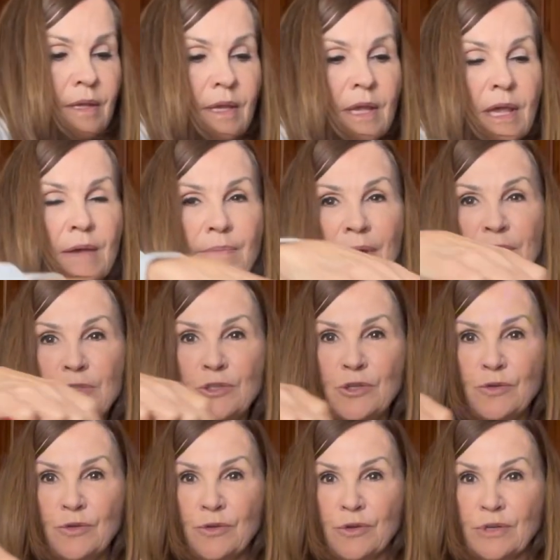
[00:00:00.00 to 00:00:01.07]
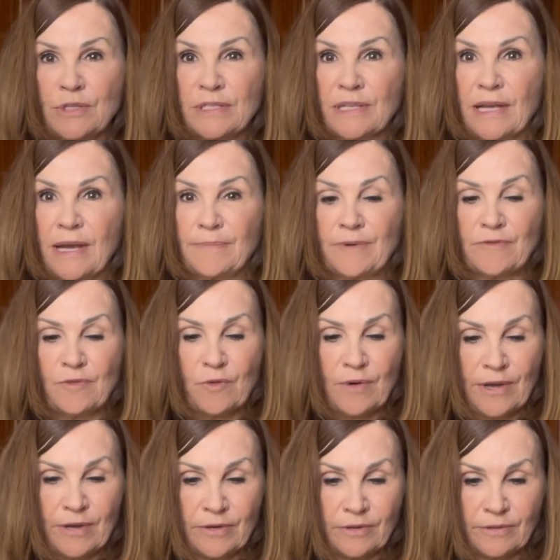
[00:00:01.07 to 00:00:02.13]
and my 2/3 cup of
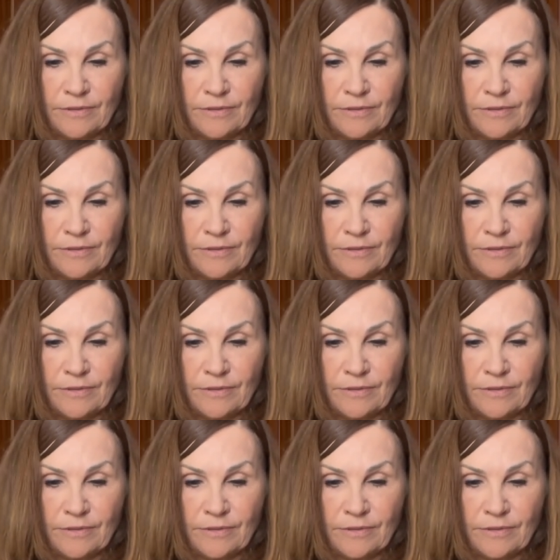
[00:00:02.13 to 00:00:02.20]
oil.